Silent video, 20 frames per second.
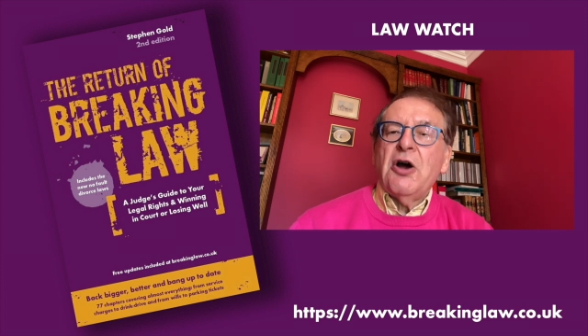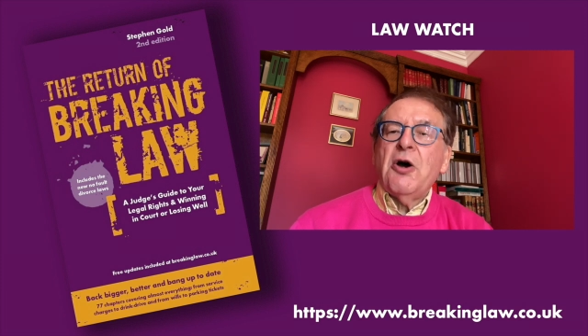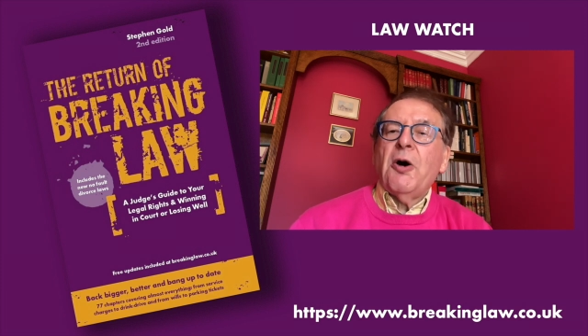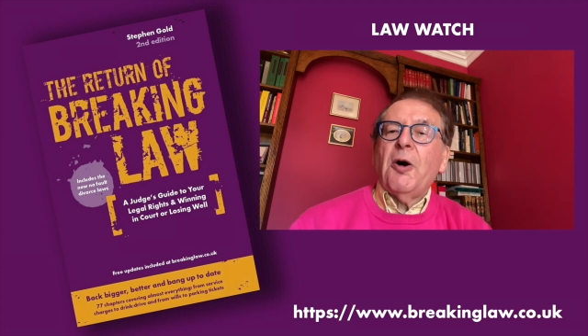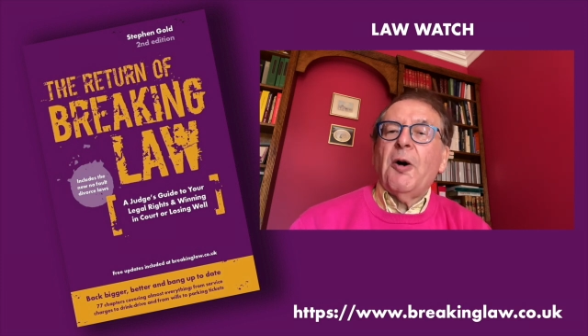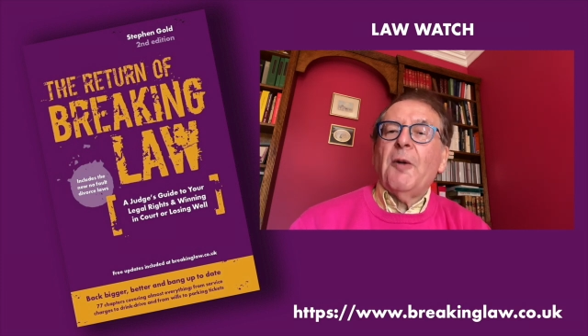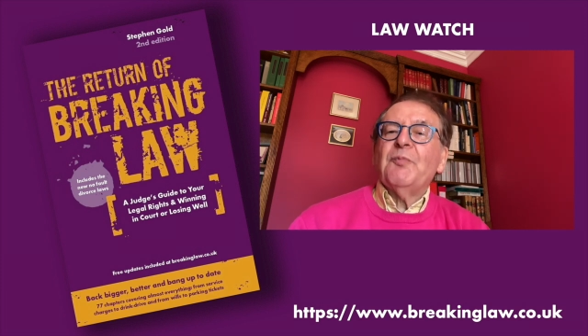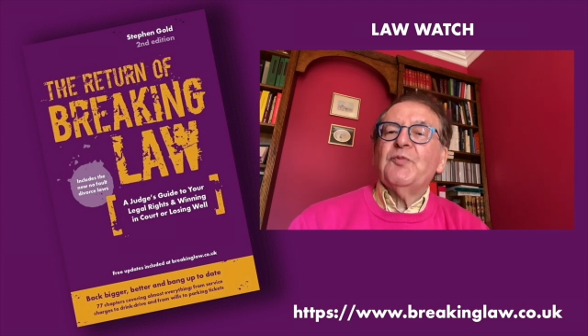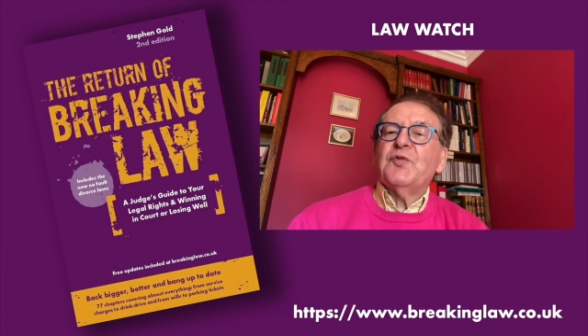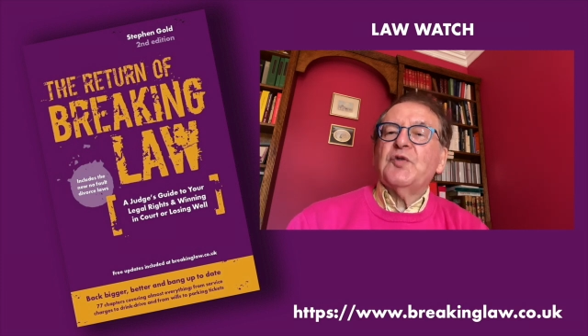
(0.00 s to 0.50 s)

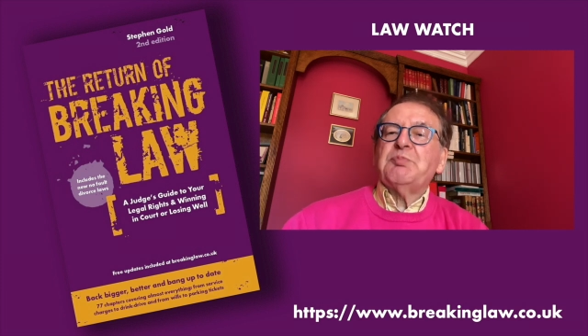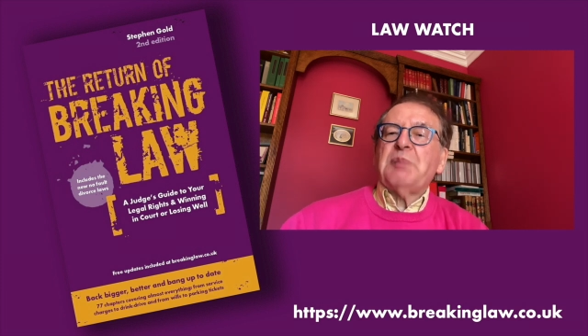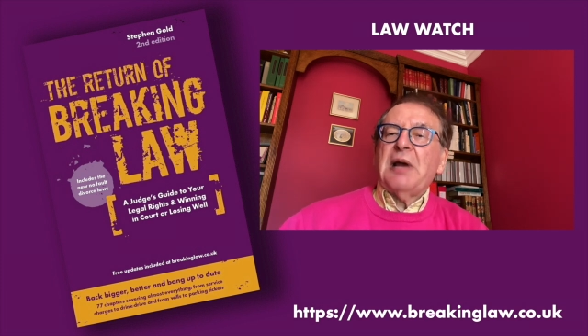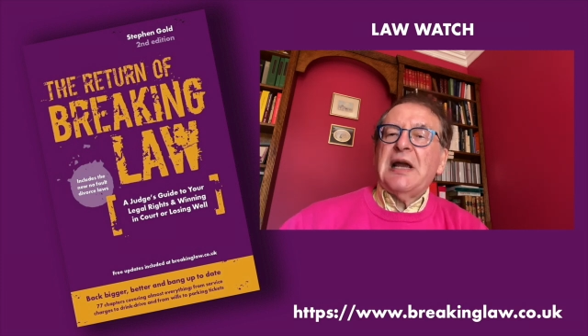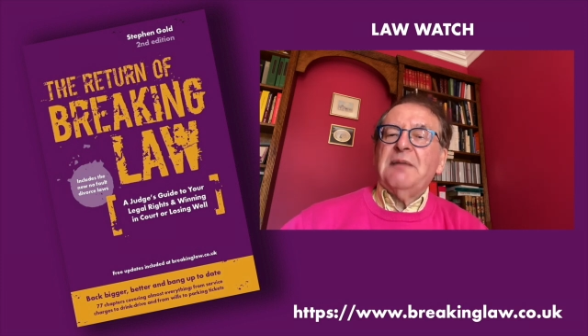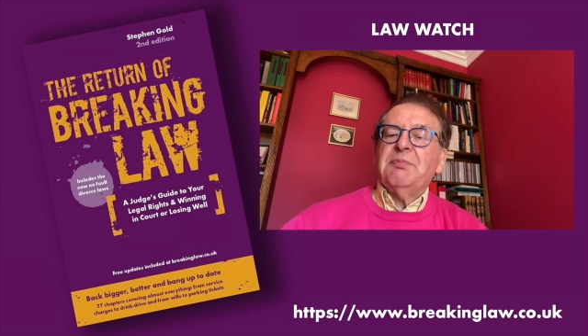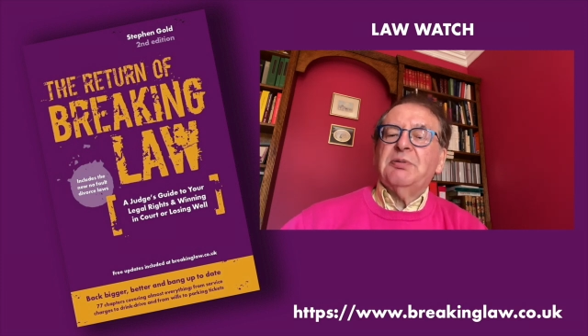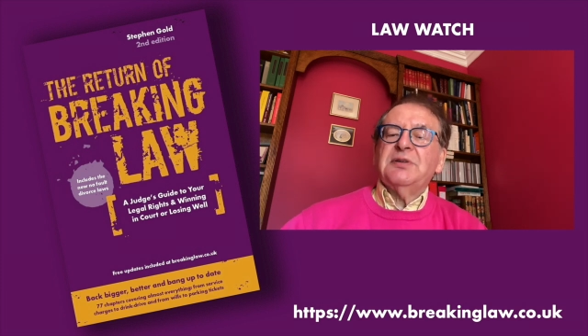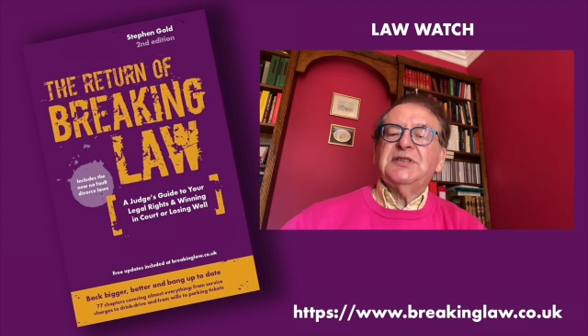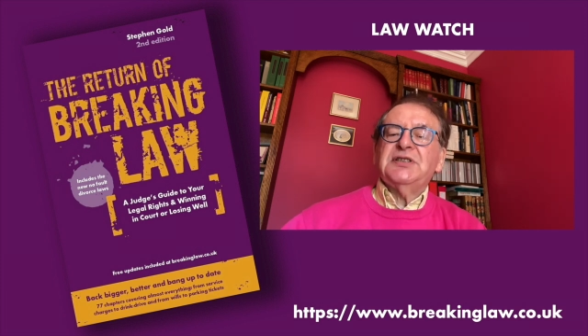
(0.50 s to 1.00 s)
on the
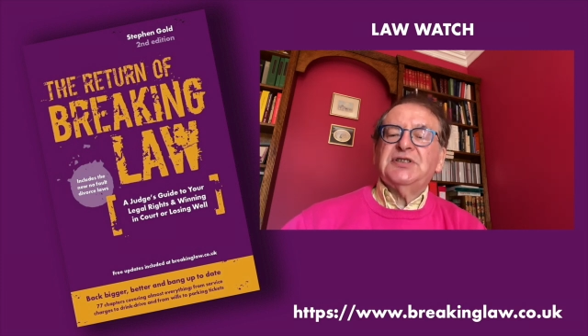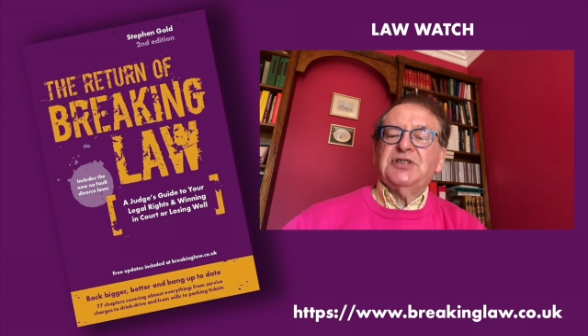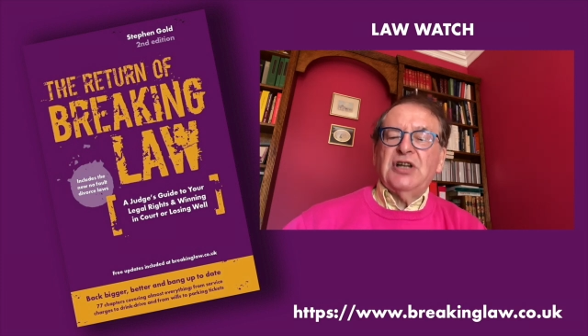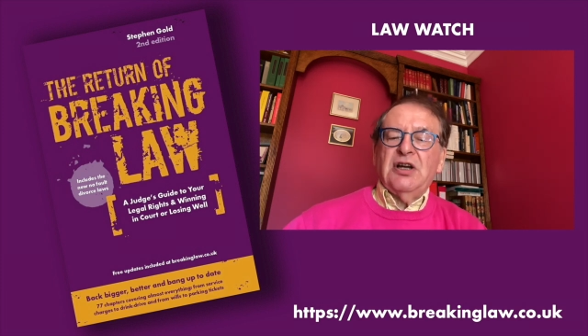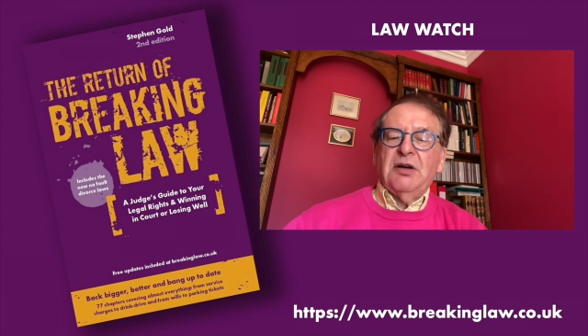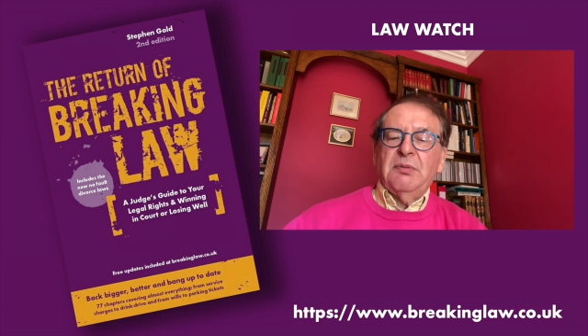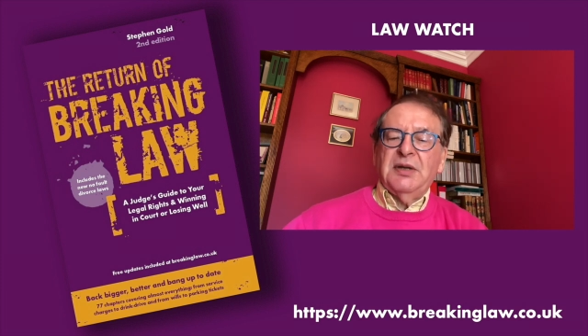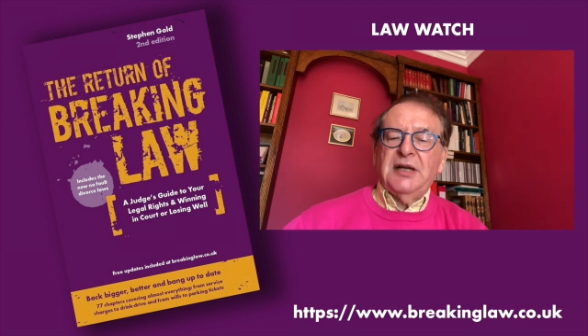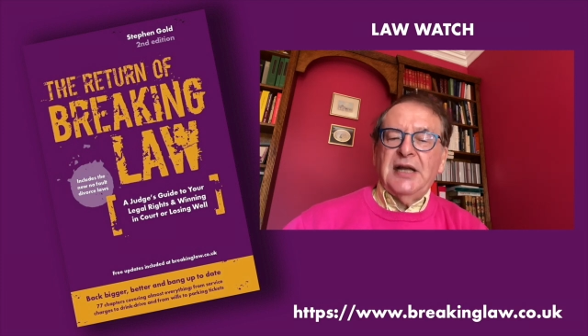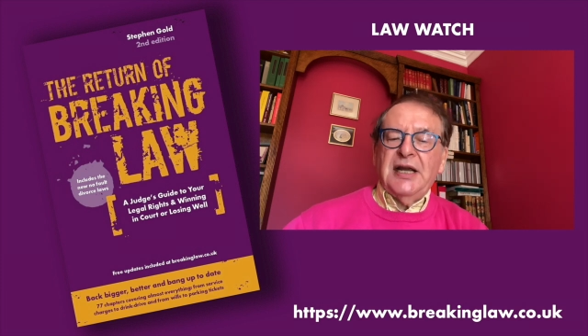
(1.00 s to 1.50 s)
paper
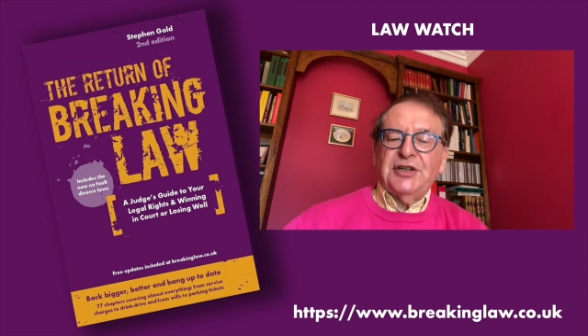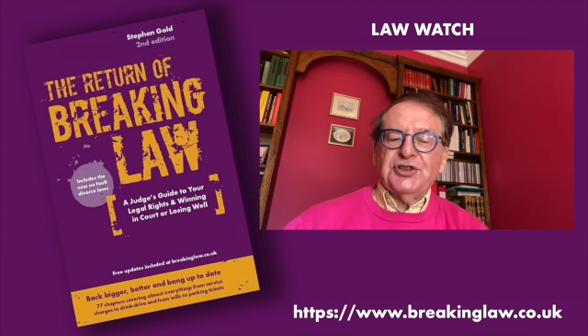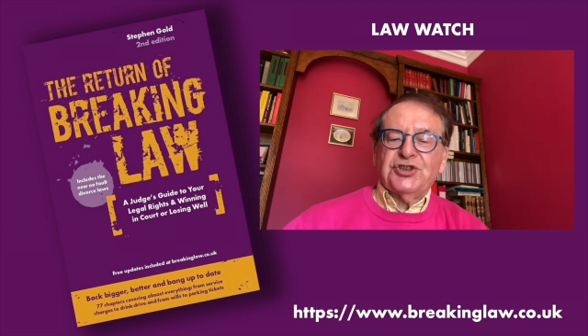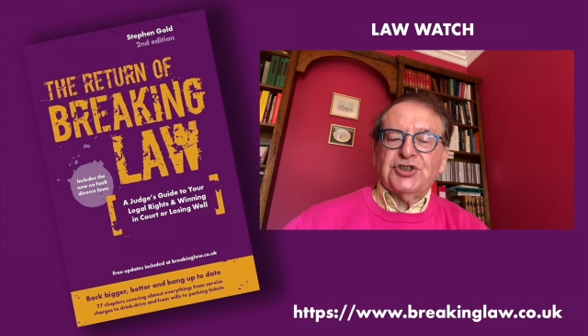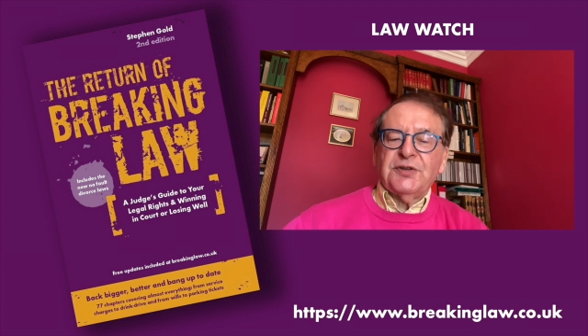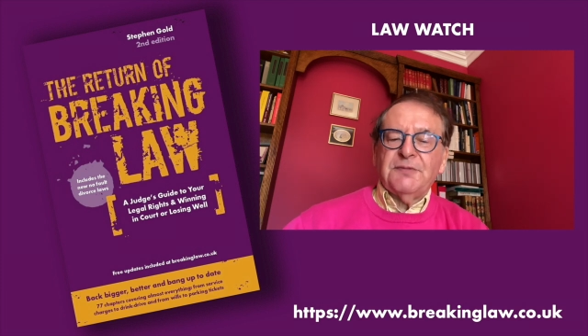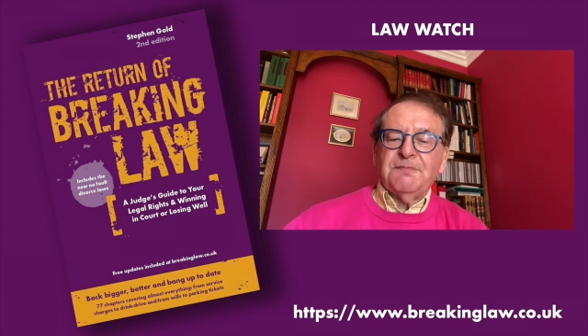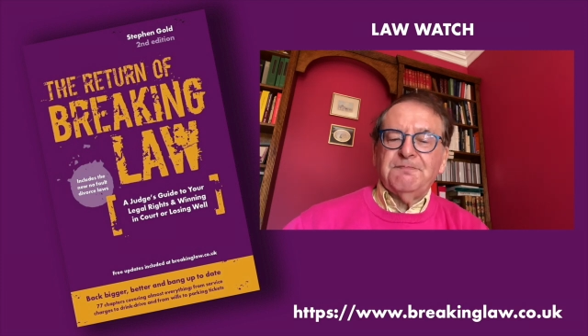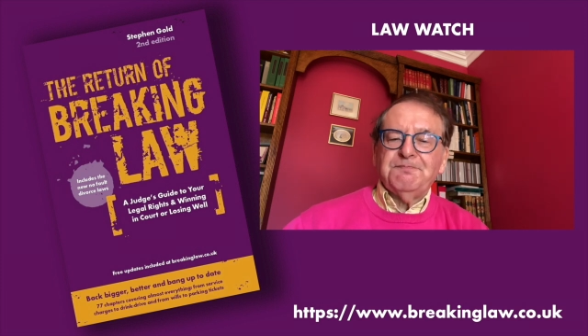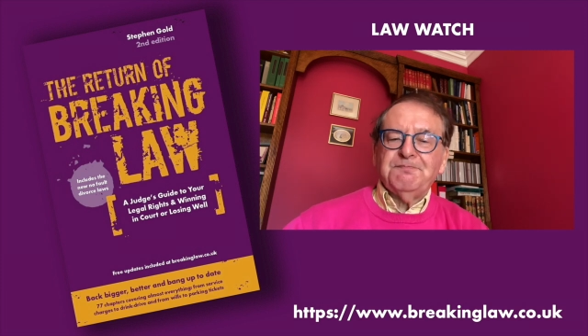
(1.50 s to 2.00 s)

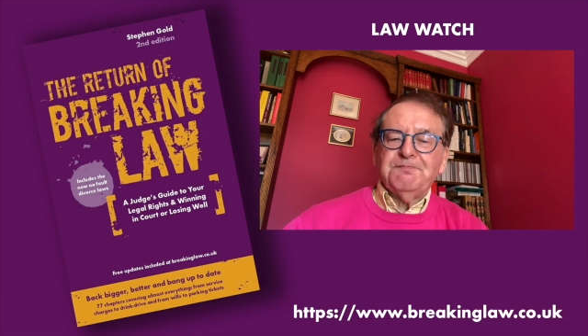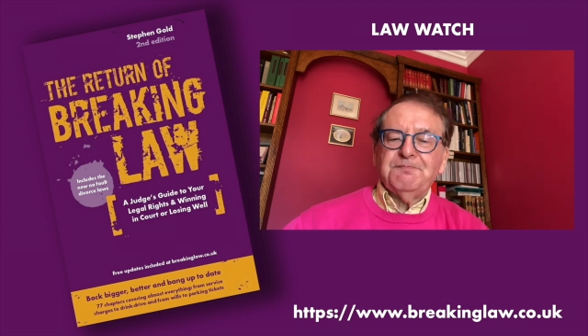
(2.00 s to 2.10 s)
determination.